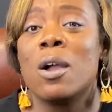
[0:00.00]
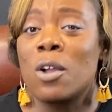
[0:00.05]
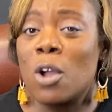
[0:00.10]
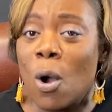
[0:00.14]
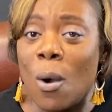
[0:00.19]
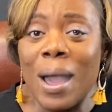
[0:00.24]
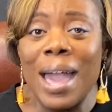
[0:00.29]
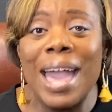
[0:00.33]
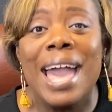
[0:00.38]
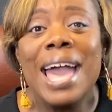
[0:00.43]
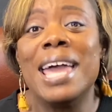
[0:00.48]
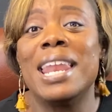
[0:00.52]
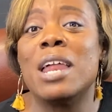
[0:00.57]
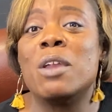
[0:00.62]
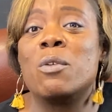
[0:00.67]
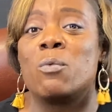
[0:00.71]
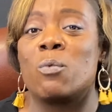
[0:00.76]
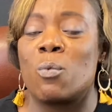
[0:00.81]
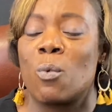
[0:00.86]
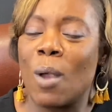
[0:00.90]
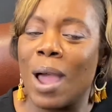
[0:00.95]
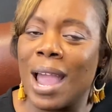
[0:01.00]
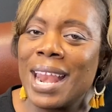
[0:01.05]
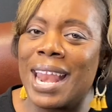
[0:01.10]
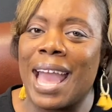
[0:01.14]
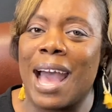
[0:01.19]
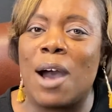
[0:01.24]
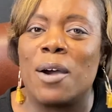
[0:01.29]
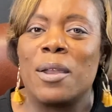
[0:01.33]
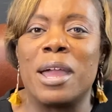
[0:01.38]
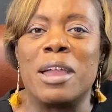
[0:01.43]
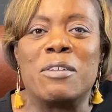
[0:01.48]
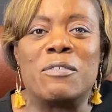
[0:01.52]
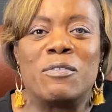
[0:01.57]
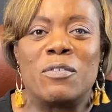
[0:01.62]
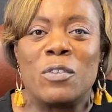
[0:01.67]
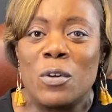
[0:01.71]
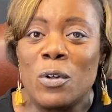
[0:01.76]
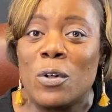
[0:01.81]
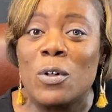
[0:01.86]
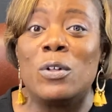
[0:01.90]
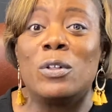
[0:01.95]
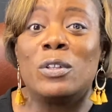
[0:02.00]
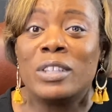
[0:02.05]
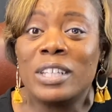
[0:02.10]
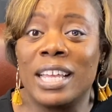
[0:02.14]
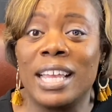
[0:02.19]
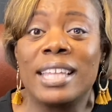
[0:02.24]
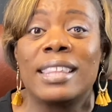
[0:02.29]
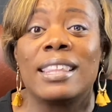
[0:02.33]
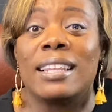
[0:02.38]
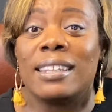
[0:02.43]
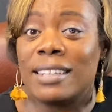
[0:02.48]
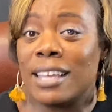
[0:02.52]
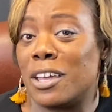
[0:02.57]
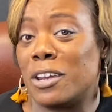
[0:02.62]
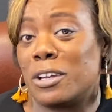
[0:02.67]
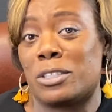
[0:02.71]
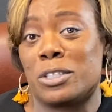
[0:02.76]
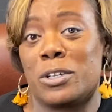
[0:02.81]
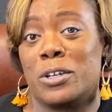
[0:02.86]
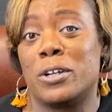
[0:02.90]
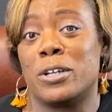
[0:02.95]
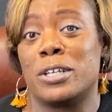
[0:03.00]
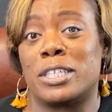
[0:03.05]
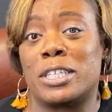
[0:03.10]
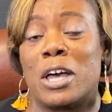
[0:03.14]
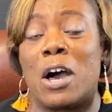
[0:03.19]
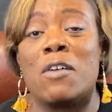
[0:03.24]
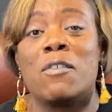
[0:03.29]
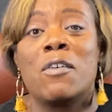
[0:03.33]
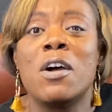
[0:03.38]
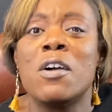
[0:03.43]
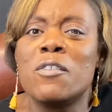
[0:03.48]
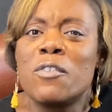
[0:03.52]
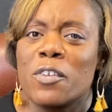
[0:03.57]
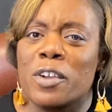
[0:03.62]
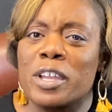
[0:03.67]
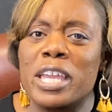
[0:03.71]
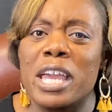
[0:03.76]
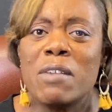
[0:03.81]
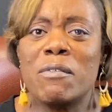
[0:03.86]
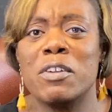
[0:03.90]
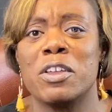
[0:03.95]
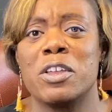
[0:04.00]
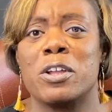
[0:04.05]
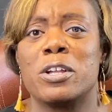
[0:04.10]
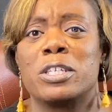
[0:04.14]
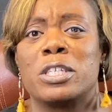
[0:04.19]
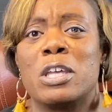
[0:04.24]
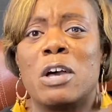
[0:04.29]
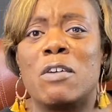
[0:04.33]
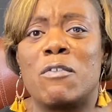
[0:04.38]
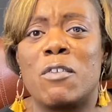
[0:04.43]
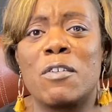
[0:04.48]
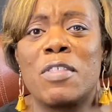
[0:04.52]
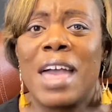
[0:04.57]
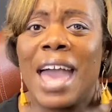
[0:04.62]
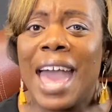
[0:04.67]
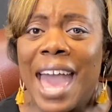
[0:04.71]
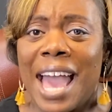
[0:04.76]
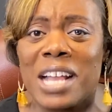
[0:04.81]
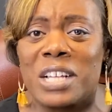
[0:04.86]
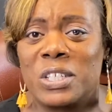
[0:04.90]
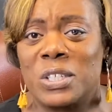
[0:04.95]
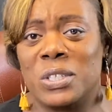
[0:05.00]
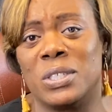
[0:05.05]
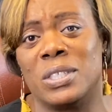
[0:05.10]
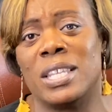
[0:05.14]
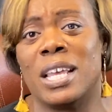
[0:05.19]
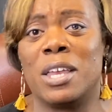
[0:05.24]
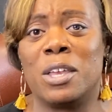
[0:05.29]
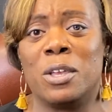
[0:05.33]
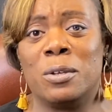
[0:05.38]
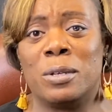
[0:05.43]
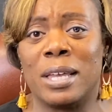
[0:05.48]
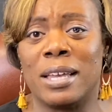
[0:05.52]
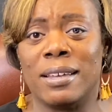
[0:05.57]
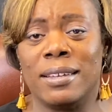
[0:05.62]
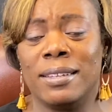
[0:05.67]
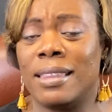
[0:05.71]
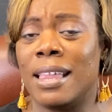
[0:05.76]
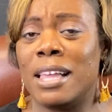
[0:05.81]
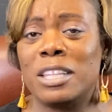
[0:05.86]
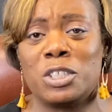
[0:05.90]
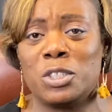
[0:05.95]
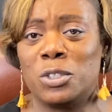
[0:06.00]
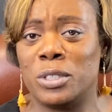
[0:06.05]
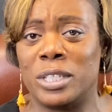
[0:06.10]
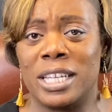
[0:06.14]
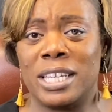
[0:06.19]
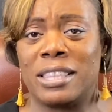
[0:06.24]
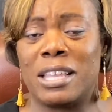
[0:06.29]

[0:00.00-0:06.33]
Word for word: Go ahead and write out a full-length letter to yourself, forgiving yourself for the actions that you that you did